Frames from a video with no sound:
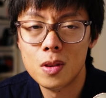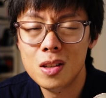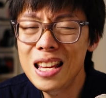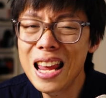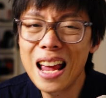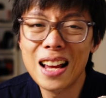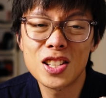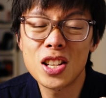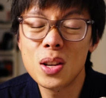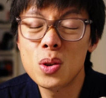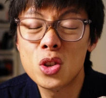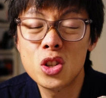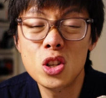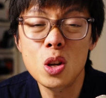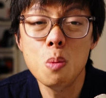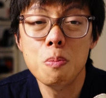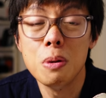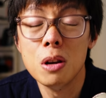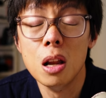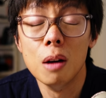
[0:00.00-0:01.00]
Yes, a
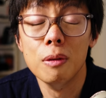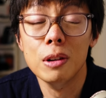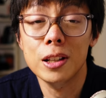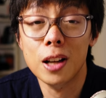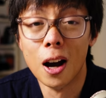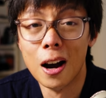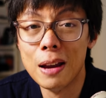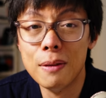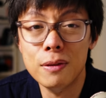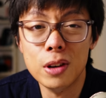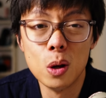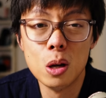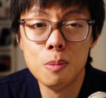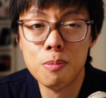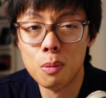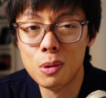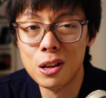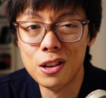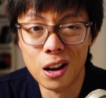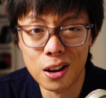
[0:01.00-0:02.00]
super lovely guy, even though he
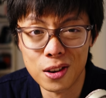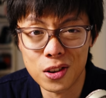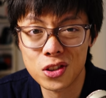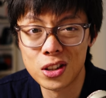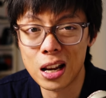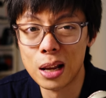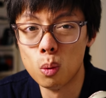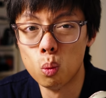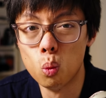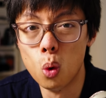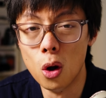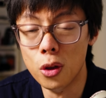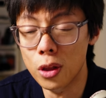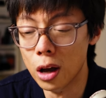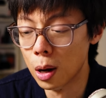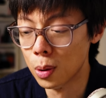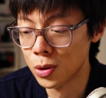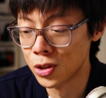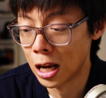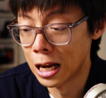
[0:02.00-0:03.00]
probably didn't understand a word that
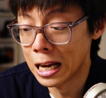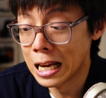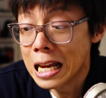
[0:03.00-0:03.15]
I was saying.